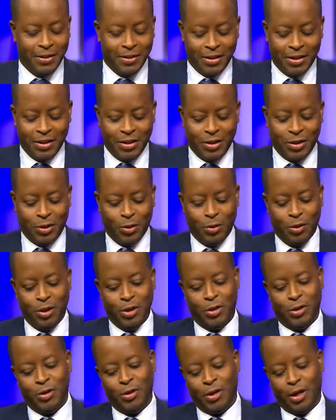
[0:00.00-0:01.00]
this whole
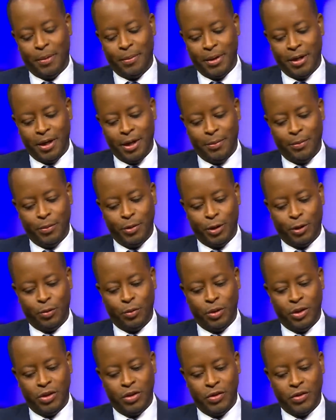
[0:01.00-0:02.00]
issue coming up, which
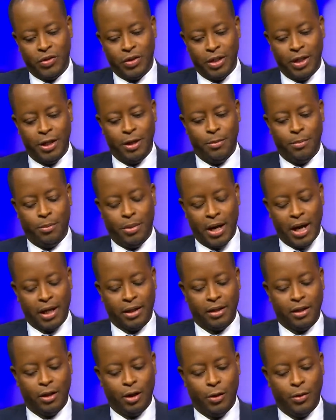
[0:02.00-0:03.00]
was the
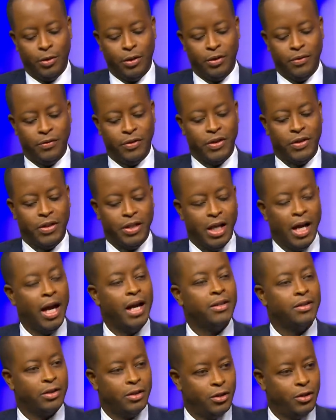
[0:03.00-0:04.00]
impact that Howard University
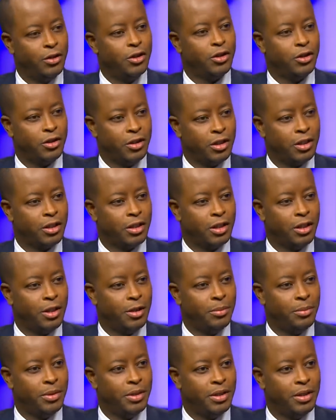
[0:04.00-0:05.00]
has on the District of
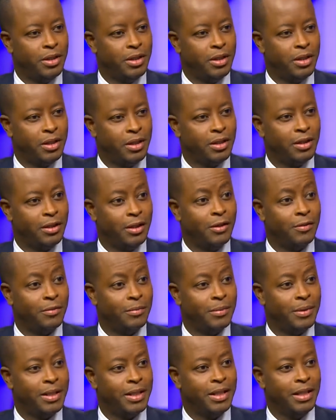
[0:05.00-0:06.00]
Columbia
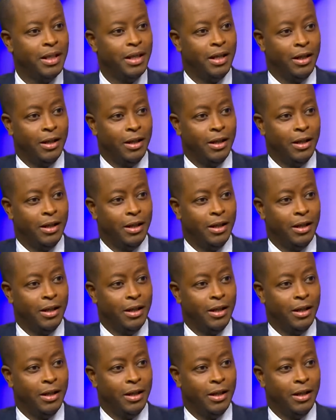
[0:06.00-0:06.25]
government,